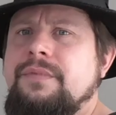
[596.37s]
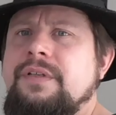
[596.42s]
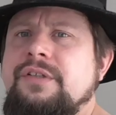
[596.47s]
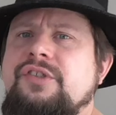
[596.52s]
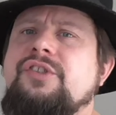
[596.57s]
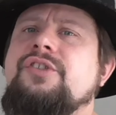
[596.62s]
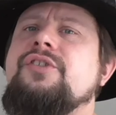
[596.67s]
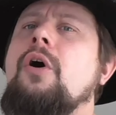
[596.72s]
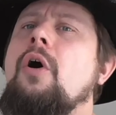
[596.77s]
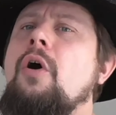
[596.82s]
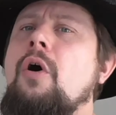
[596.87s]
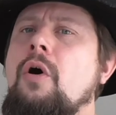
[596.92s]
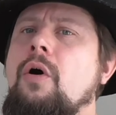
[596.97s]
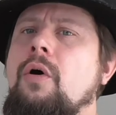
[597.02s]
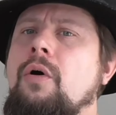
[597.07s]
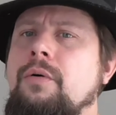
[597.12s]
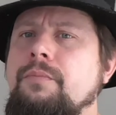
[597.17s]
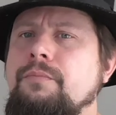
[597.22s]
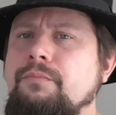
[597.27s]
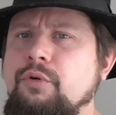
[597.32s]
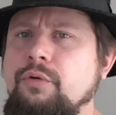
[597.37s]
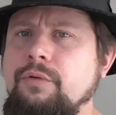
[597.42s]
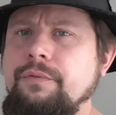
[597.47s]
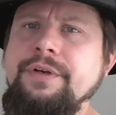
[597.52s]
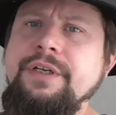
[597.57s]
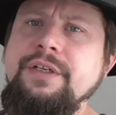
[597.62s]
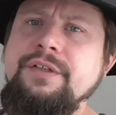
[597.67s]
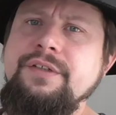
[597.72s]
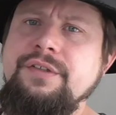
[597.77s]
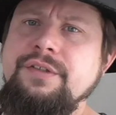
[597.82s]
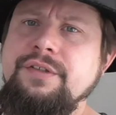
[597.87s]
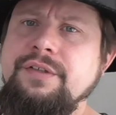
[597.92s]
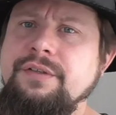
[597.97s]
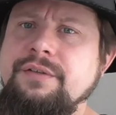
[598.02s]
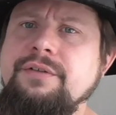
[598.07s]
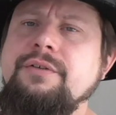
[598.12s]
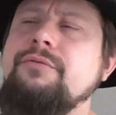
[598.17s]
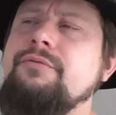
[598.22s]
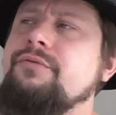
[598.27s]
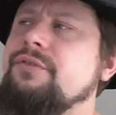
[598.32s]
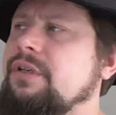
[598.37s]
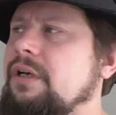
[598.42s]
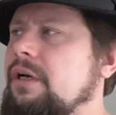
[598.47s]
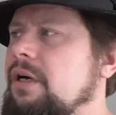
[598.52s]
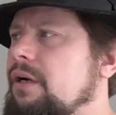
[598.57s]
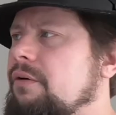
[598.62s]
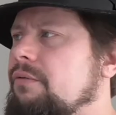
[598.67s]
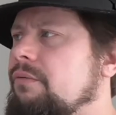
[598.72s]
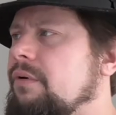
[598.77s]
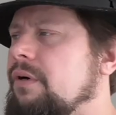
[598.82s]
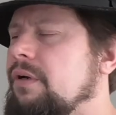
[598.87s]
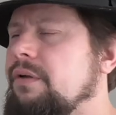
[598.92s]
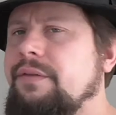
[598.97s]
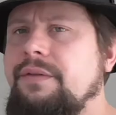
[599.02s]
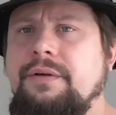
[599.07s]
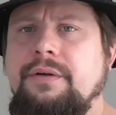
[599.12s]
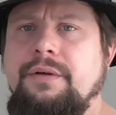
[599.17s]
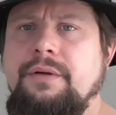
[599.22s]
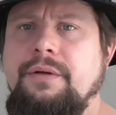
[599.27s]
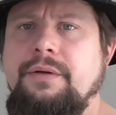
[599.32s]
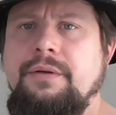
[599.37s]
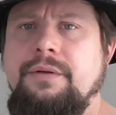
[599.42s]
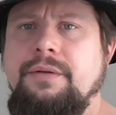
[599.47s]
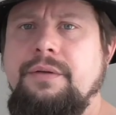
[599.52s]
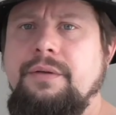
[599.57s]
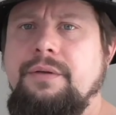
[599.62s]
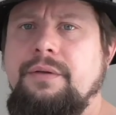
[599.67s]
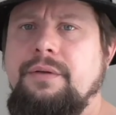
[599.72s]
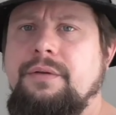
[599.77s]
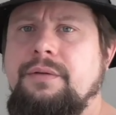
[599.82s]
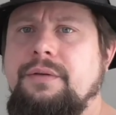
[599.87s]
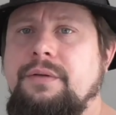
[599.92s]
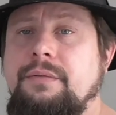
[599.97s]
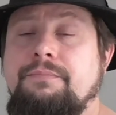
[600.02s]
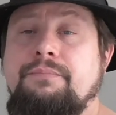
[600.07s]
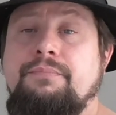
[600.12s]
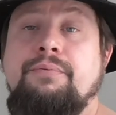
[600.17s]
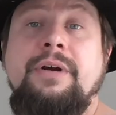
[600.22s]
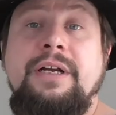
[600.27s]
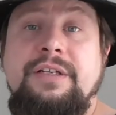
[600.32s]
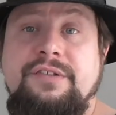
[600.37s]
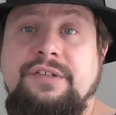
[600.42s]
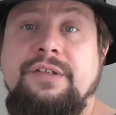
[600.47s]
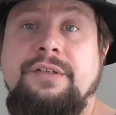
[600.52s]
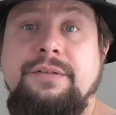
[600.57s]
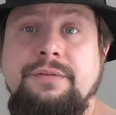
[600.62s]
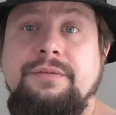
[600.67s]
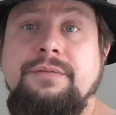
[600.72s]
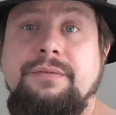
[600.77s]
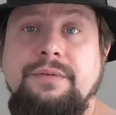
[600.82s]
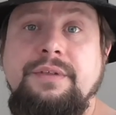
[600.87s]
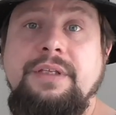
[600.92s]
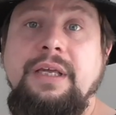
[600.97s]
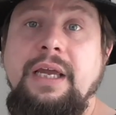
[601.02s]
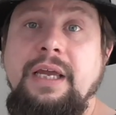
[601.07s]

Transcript: The Saw movies, those are one of the present